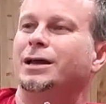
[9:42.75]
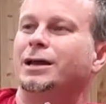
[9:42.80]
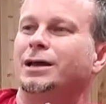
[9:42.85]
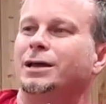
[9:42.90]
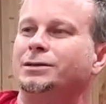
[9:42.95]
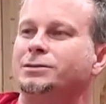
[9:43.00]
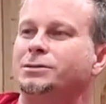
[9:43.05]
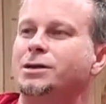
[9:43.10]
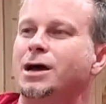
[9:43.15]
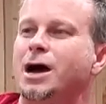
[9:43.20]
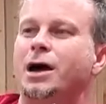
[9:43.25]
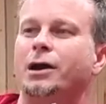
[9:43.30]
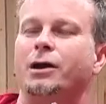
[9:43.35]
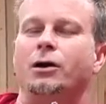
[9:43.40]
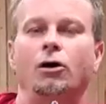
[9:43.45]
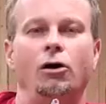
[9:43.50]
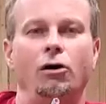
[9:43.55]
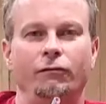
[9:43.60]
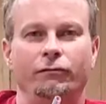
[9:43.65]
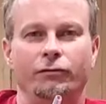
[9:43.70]
It's not
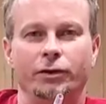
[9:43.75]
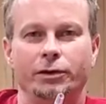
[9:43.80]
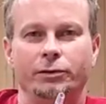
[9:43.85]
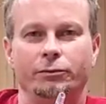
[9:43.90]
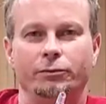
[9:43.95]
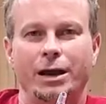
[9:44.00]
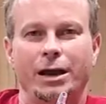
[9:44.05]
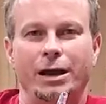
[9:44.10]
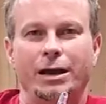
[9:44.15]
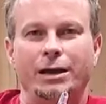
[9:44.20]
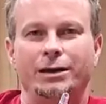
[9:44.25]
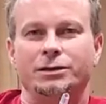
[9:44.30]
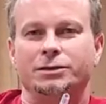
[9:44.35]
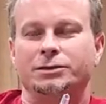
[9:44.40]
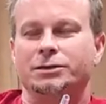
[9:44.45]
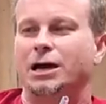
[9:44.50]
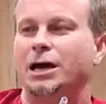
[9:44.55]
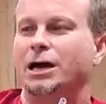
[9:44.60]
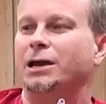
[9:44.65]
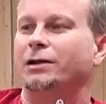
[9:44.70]
overly red.
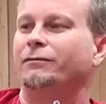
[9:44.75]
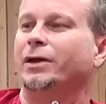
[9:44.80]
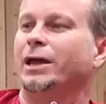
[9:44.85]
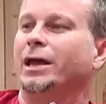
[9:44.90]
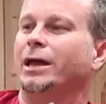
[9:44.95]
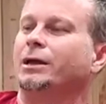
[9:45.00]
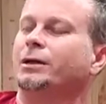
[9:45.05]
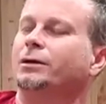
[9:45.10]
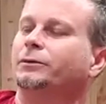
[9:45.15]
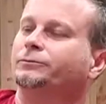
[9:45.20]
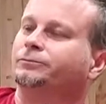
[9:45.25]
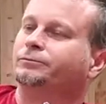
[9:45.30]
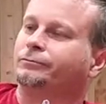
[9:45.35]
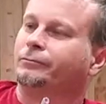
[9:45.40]
It's kind of a